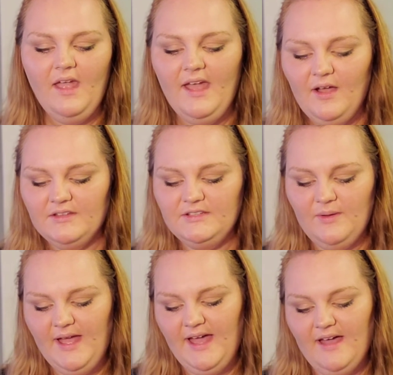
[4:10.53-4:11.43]
I
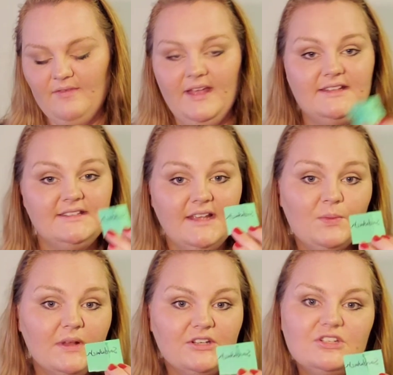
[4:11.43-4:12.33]
also have a
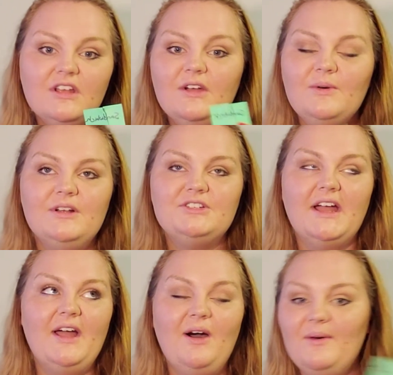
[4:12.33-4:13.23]
sandwich, which
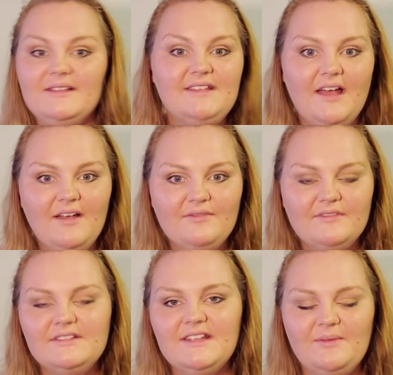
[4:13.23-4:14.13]
I always have
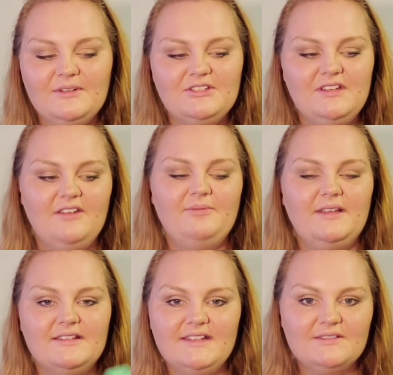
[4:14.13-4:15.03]
sandwich stuff
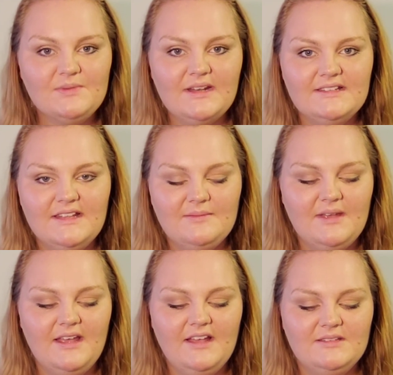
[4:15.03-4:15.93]
because that's what I send
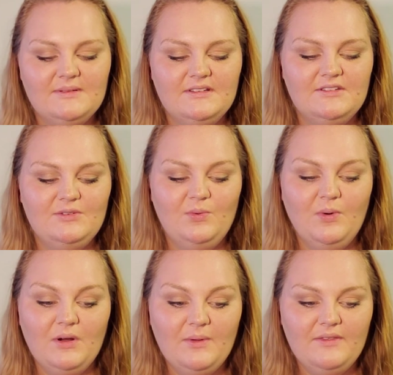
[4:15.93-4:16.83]
my husband to
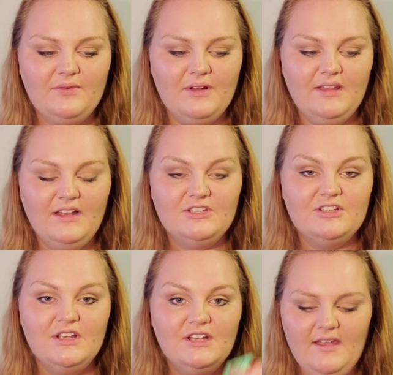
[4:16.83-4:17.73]
work with for
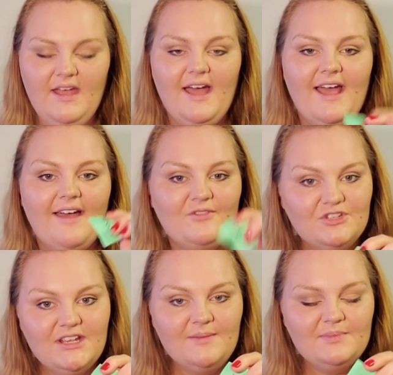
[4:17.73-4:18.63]
lunch. I have
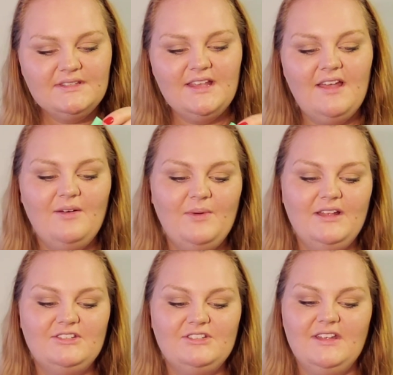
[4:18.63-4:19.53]
chips,
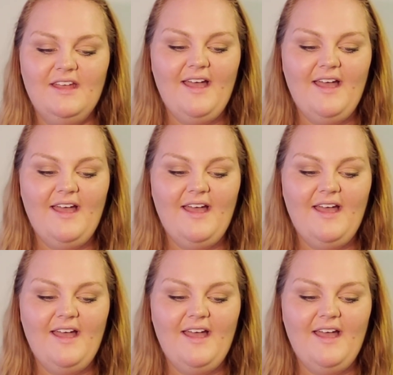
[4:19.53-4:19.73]
which